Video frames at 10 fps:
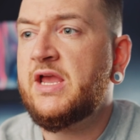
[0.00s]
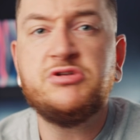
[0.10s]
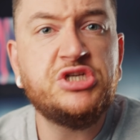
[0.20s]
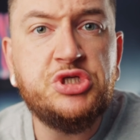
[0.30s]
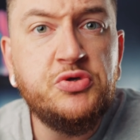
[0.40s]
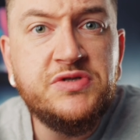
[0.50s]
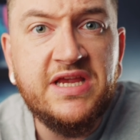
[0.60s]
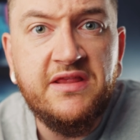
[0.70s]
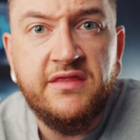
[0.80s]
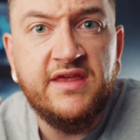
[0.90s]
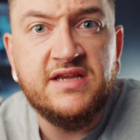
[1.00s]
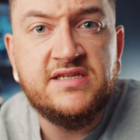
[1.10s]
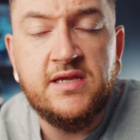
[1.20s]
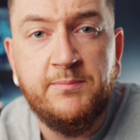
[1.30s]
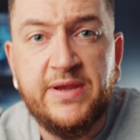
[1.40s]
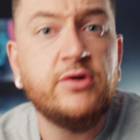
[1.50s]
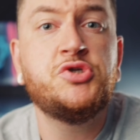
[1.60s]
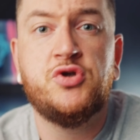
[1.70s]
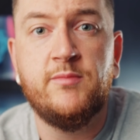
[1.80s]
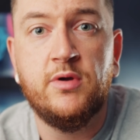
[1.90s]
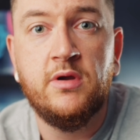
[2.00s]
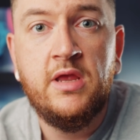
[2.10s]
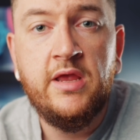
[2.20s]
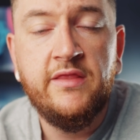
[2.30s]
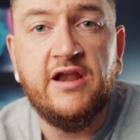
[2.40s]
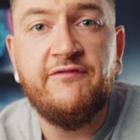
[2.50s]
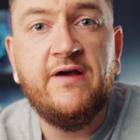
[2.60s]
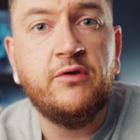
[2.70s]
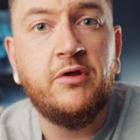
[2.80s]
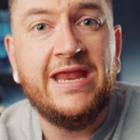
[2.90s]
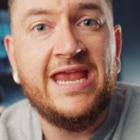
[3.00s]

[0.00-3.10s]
I was just using this beard trimmer that I found on